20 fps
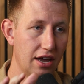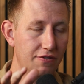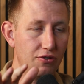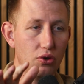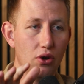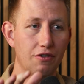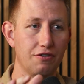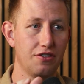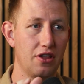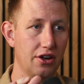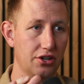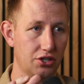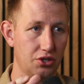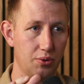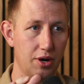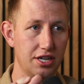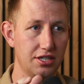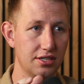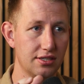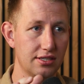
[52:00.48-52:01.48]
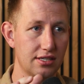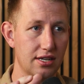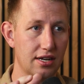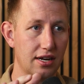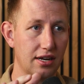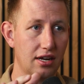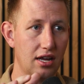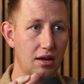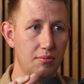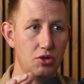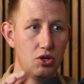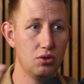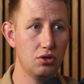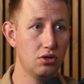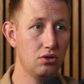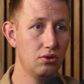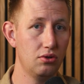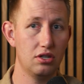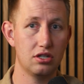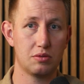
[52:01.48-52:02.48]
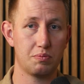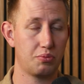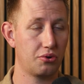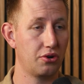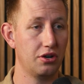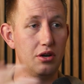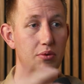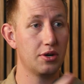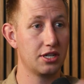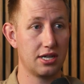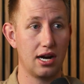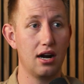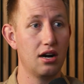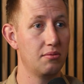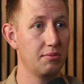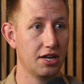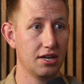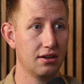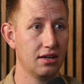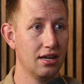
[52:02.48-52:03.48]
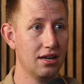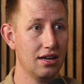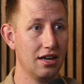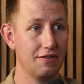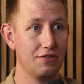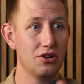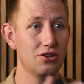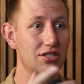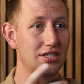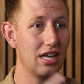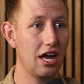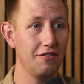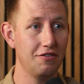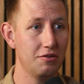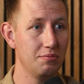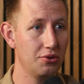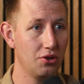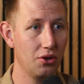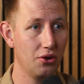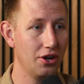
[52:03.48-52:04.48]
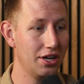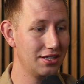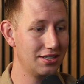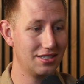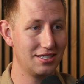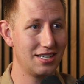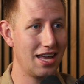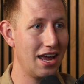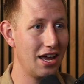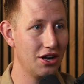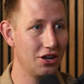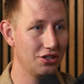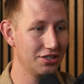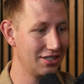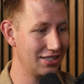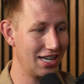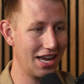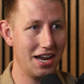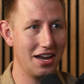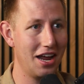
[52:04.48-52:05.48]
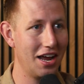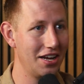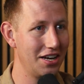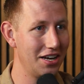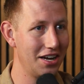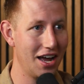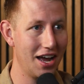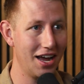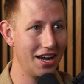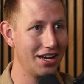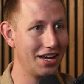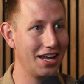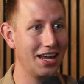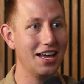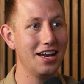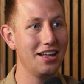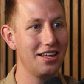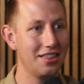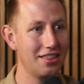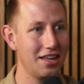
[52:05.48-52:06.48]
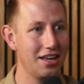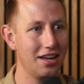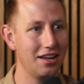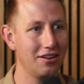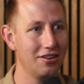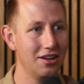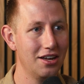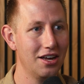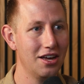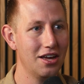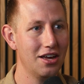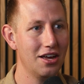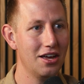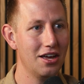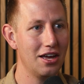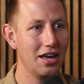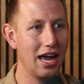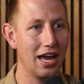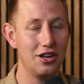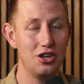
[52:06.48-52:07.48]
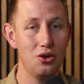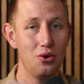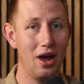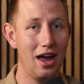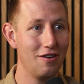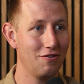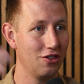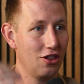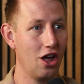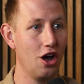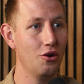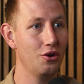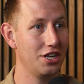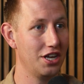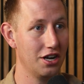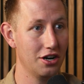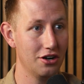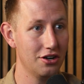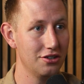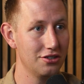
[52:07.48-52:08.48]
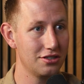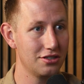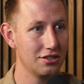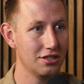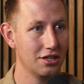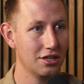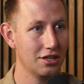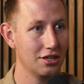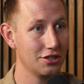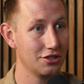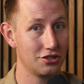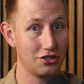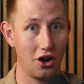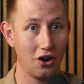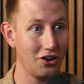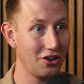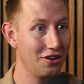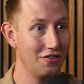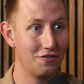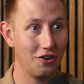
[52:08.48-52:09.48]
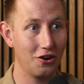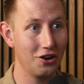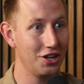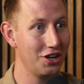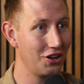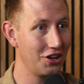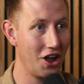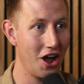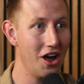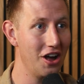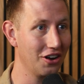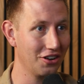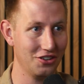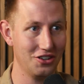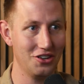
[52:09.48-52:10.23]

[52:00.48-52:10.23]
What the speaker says: if you have fluctuations in income, you can do this pre-retirement. If you're self-employed, sales, 1099, anything, and you have low years, start converting young.